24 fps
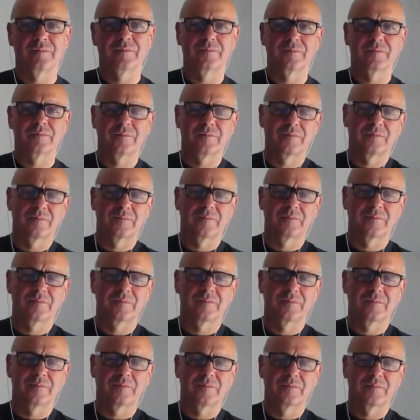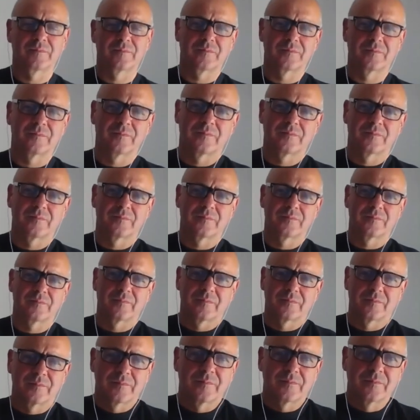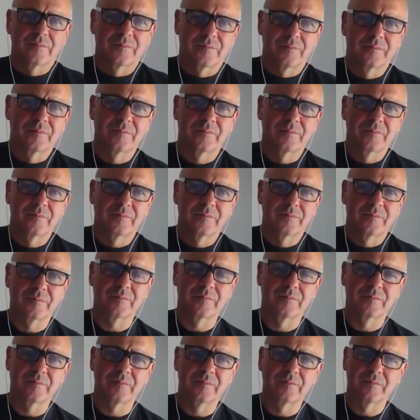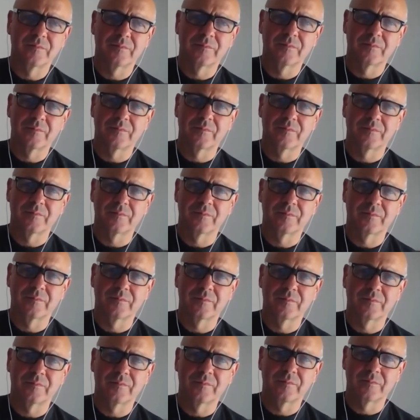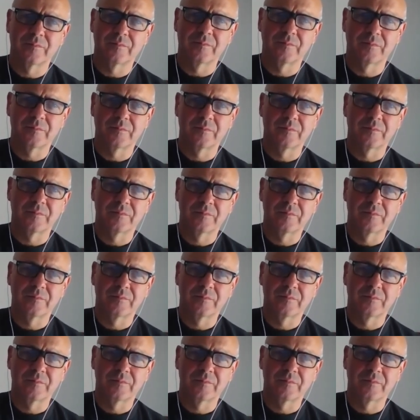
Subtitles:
The person shown says nothing.